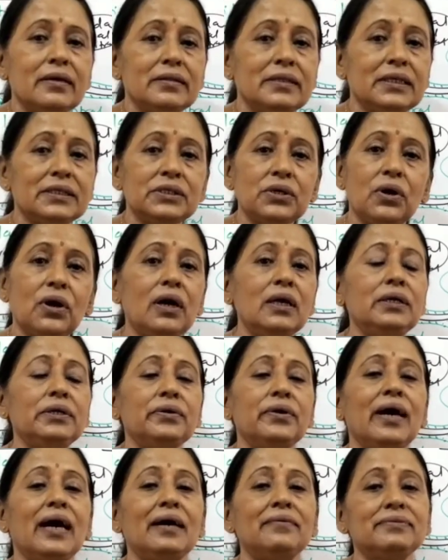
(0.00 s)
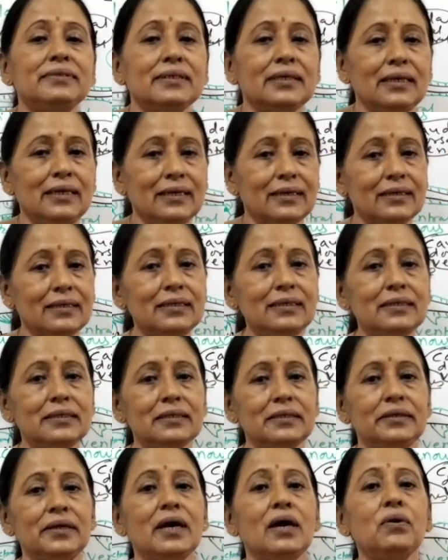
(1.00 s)
This all you have learned.
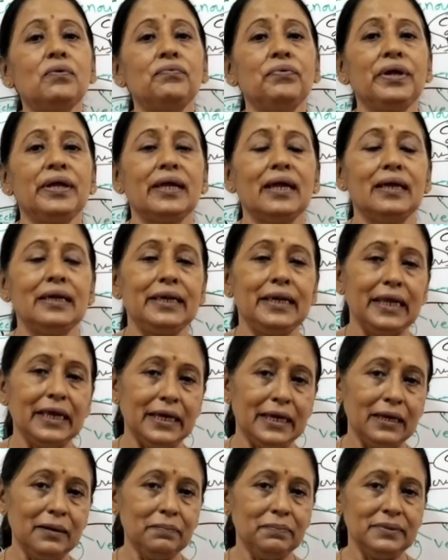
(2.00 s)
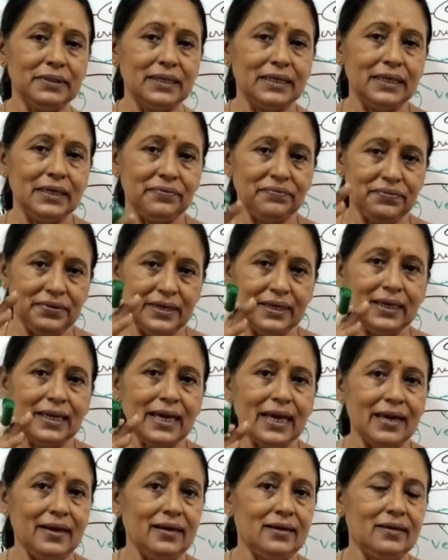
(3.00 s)
Now we can take up the different
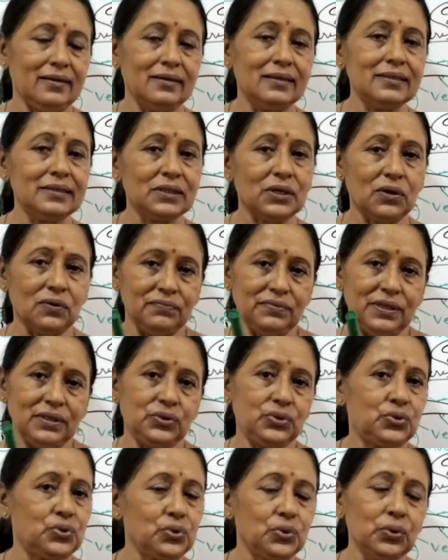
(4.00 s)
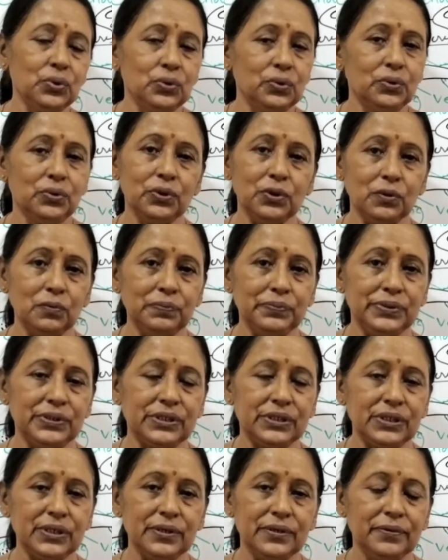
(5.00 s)
characters of these two
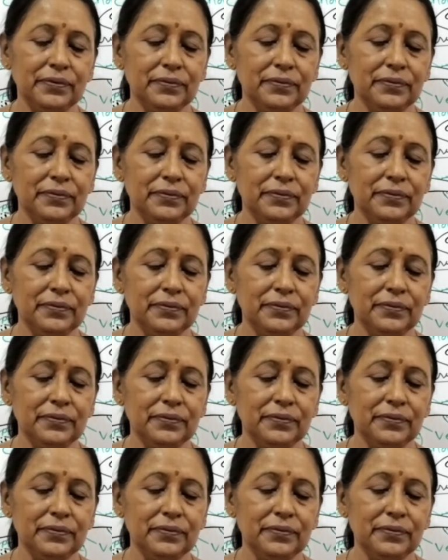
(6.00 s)
groups.